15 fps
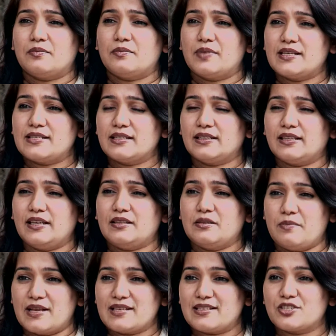basically the
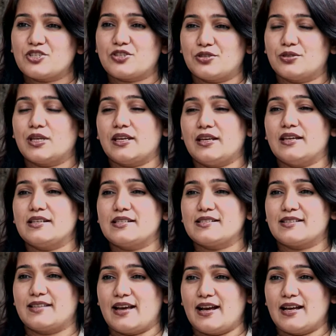message today
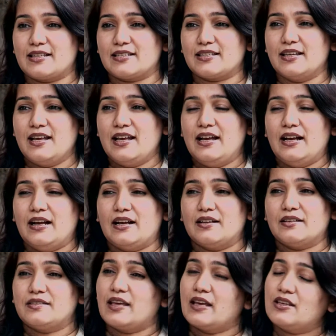is that
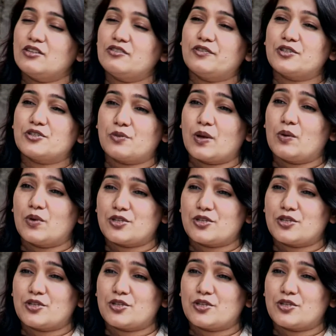thank you for doing